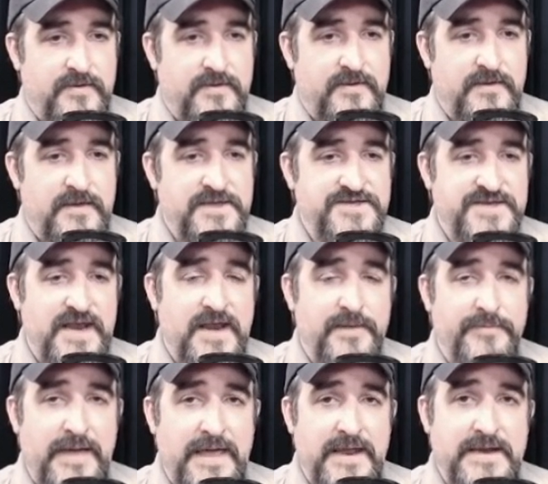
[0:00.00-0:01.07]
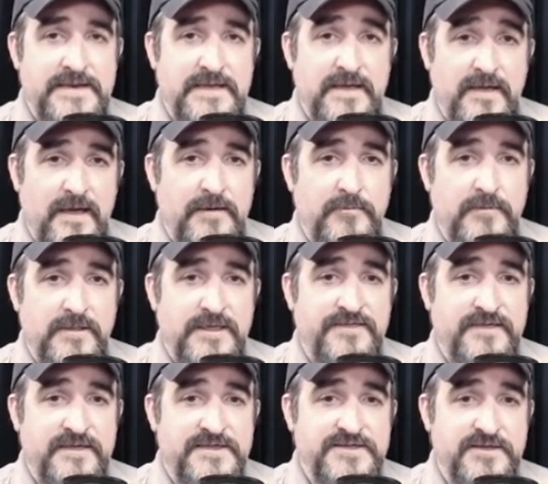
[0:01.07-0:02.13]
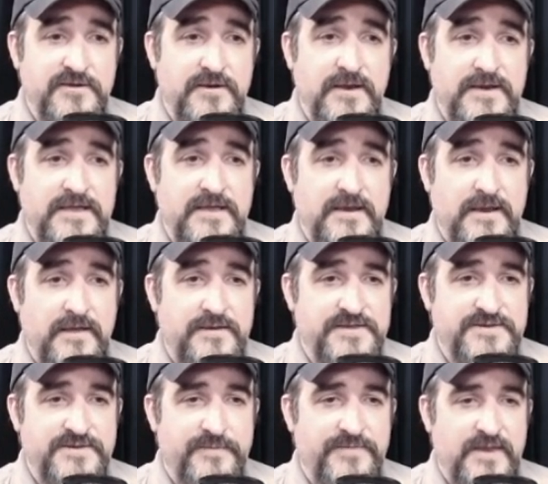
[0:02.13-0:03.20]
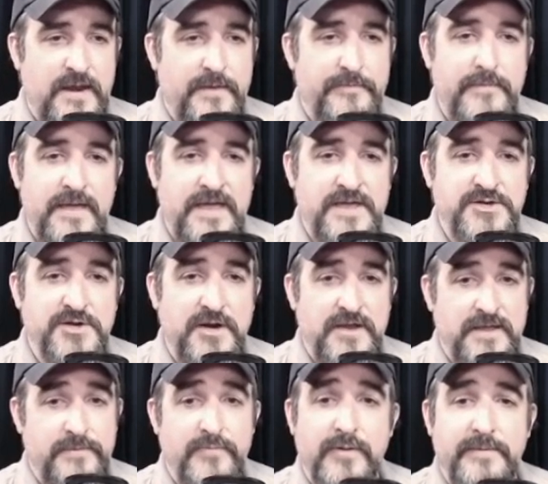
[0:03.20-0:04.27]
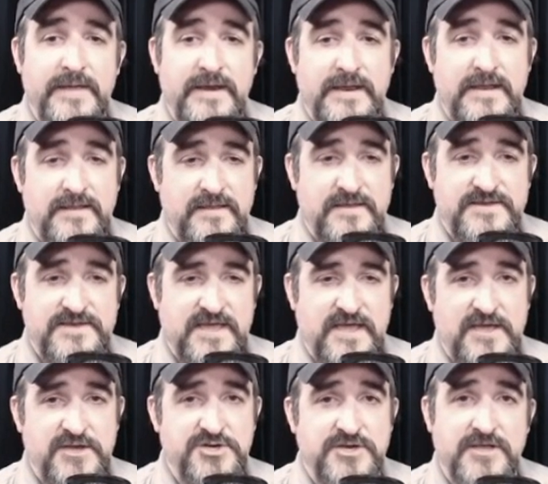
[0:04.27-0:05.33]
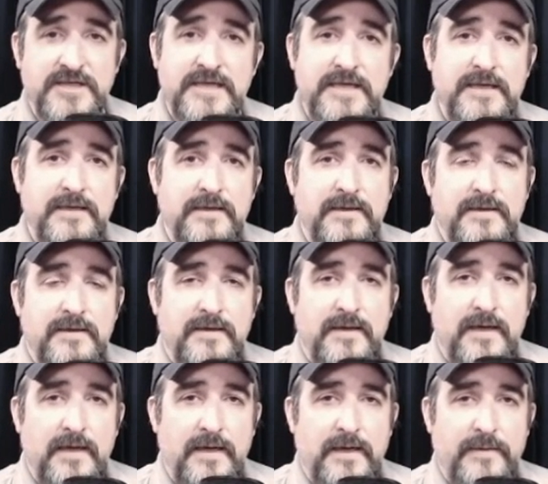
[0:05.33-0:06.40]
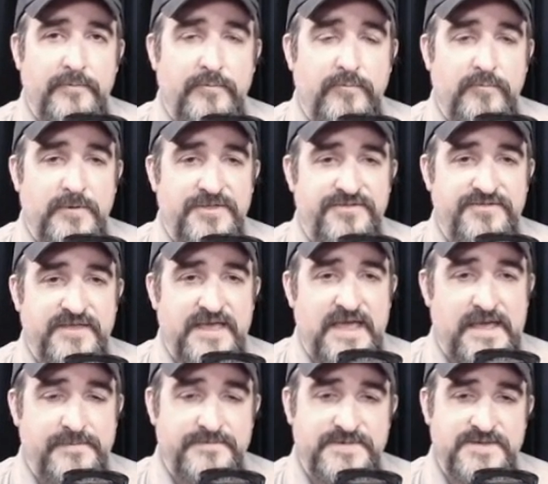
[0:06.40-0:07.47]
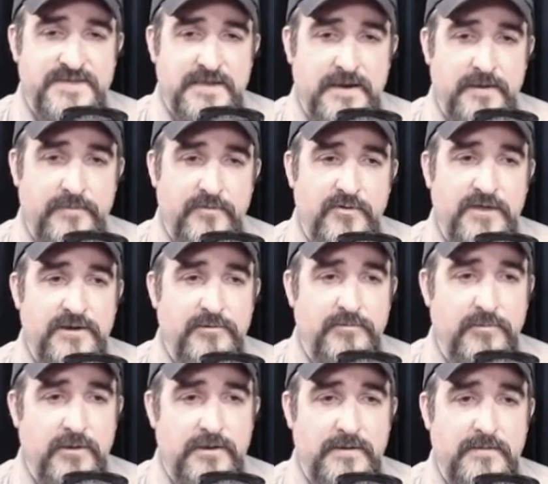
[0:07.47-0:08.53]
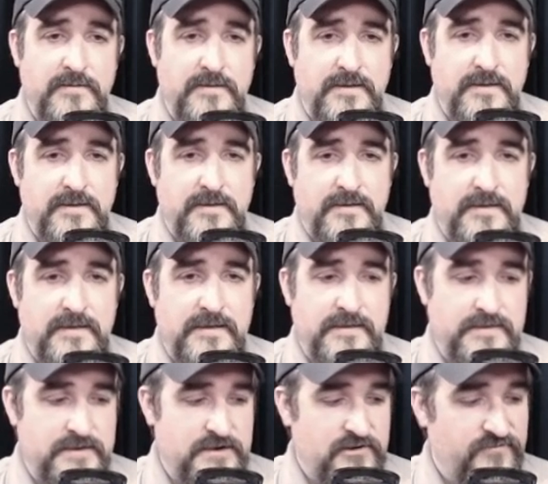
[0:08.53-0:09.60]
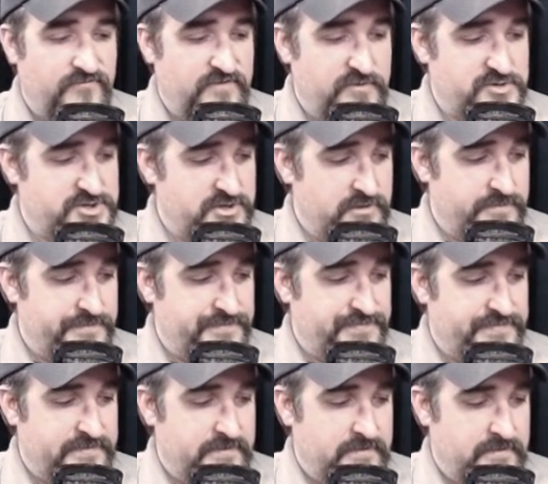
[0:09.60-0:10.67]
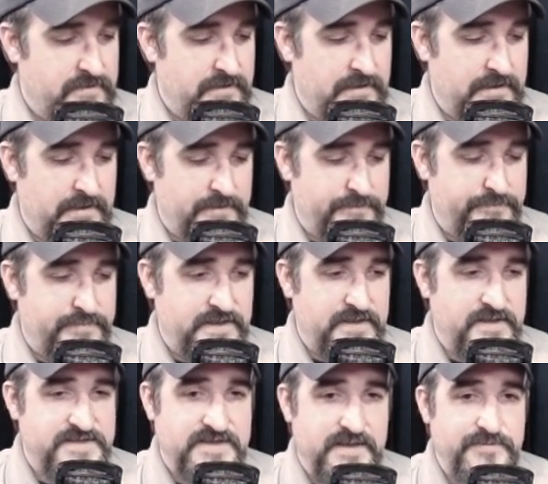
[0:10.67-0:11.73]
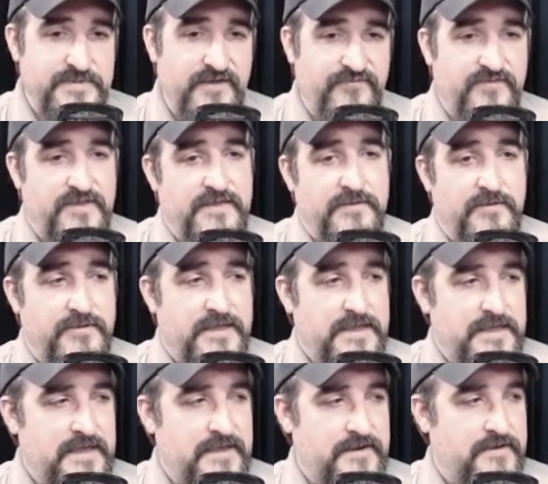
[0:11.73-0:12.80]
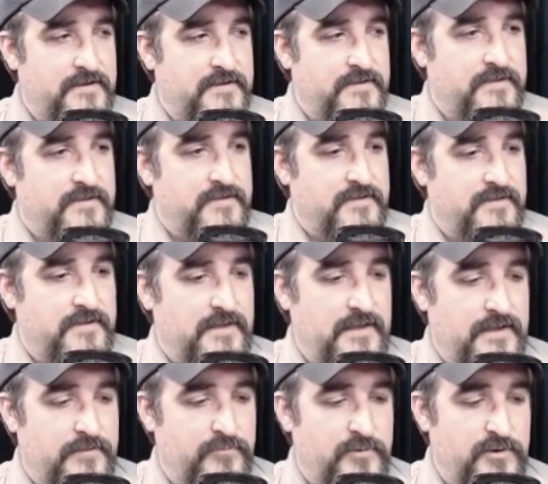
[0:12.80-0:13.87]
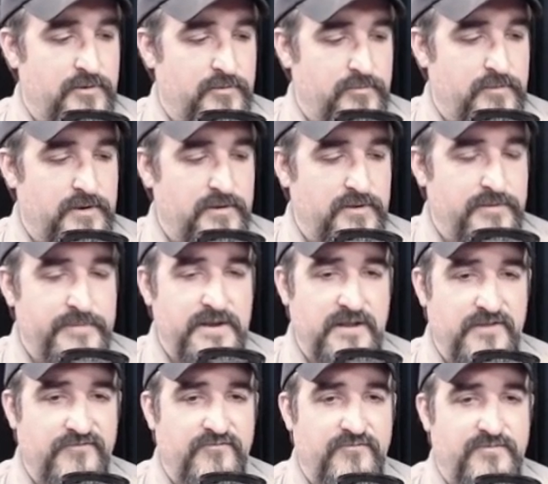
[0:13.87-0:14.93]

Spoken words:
it's not a bad idea. I really think it's a good idea, and it's something I may try to implement at least occasionally with the games that I'm looking to run in the near future. Because I'm definitely looking at we are in the middle